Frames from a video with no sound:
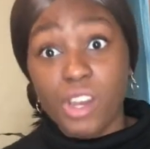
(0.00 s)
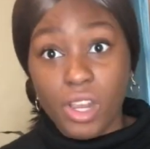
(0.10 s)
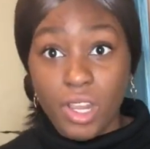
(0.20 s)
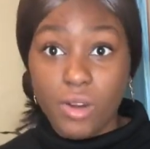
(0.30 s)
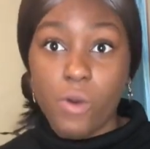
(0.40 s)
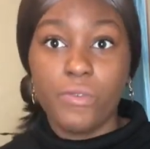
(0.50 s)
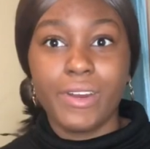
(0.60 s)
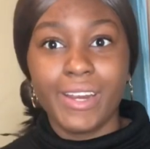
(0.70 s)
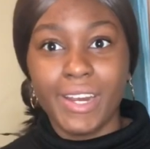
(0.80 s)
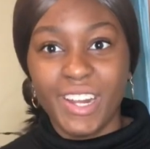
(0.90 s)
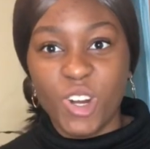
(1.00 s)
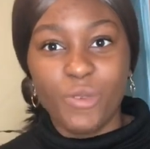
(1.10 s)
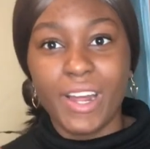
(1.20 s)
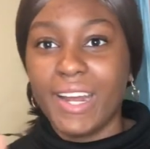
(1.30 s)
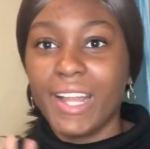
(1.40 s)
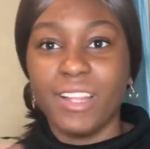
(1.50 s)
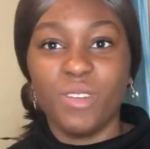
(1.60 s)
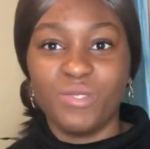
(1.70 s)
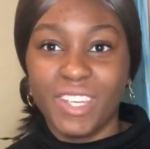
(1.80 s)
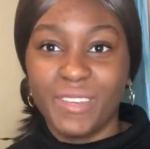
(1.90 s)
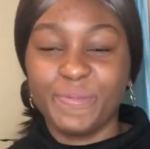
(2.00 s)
and over and over and I loved it.